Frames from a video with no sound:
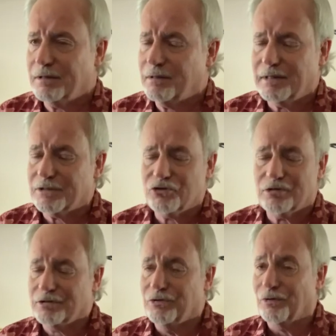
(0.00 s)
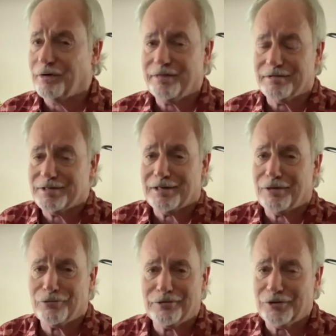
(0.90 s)
that's just north and
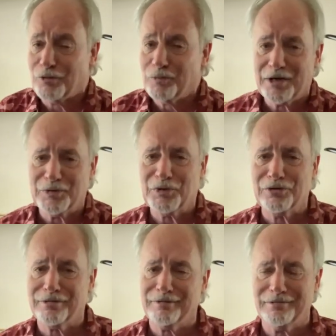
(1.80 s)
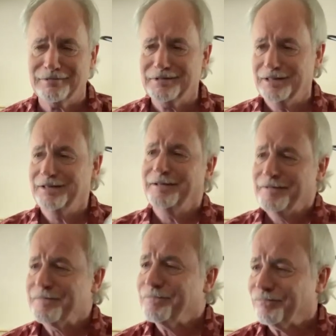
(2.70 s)
south, you know, rare earth.
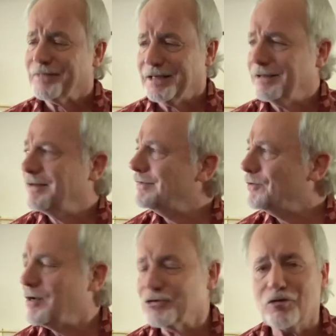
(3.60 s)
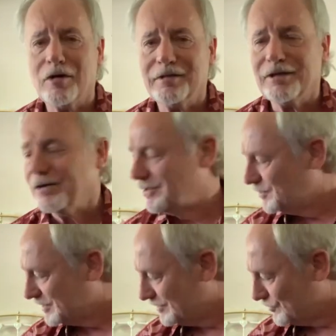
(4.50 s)
And I know how strong they are, I know
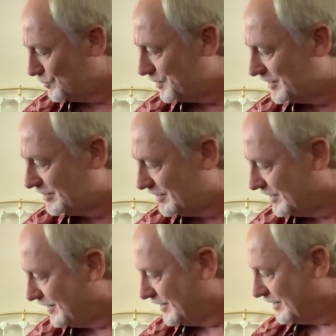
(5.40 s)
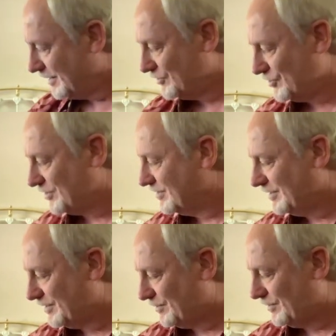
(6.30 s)
what they do, but I just
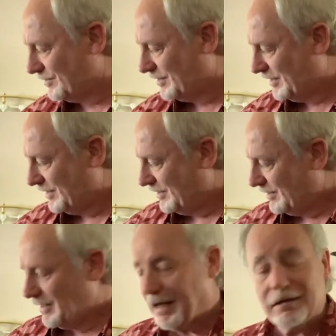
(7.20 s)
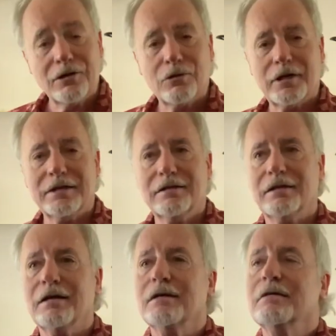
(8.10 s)
had no
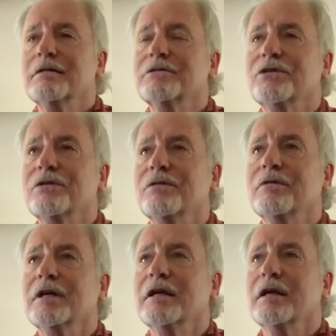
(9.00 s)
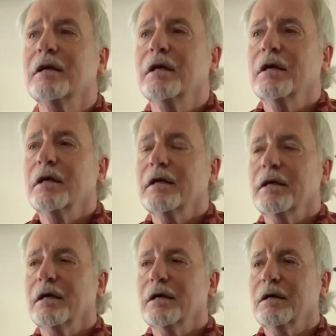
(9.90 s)
idea. So
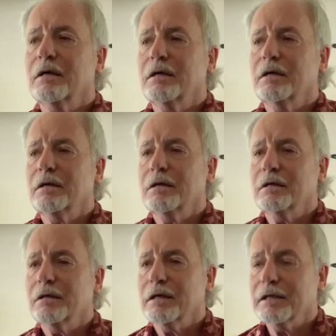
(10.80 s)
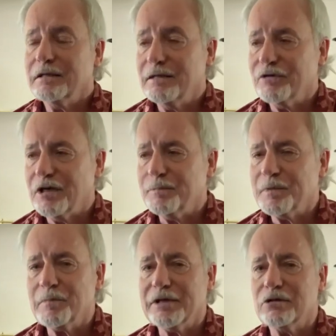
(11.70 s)
I'd given up,
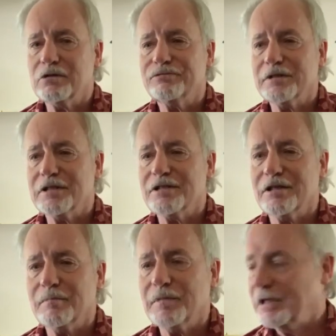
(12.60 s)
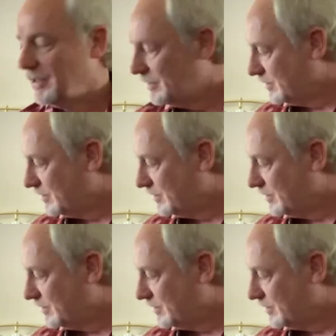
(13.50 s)
and my girlfriend sent me